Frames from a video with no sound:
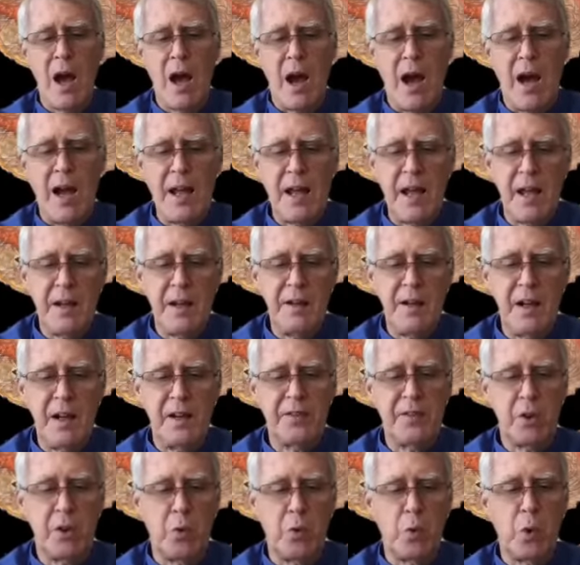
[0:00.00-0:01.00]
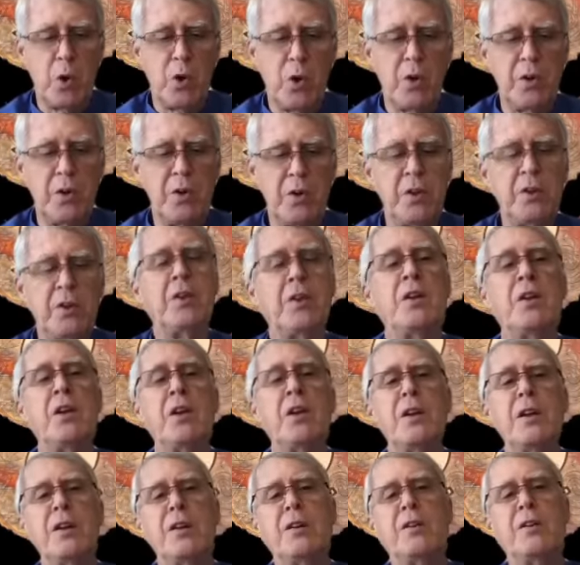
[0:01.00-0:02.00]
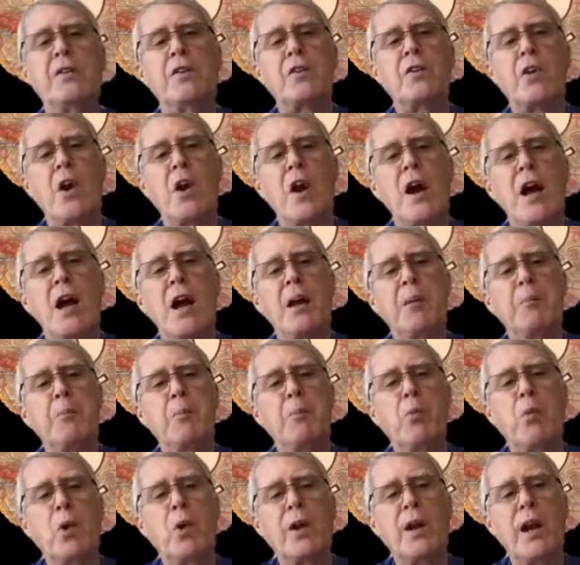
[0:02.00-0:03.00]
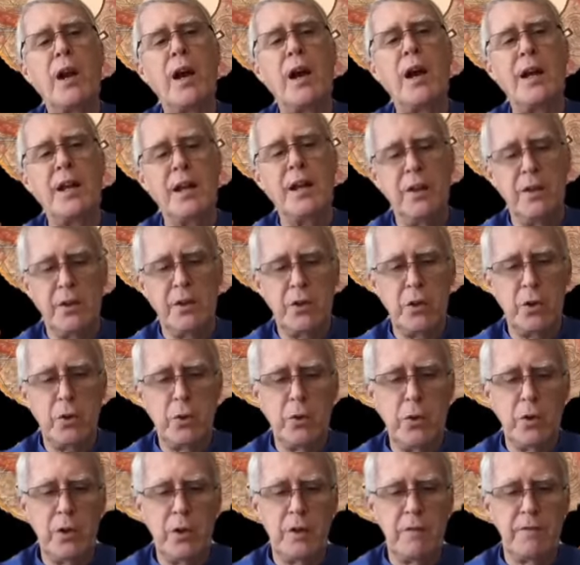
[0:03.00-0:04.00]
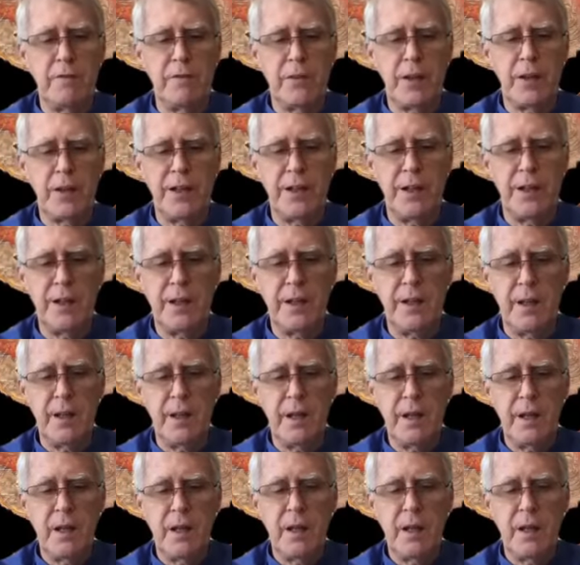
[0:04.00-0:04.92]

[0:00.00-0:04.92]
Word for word: I had not the words to describe what I intuitively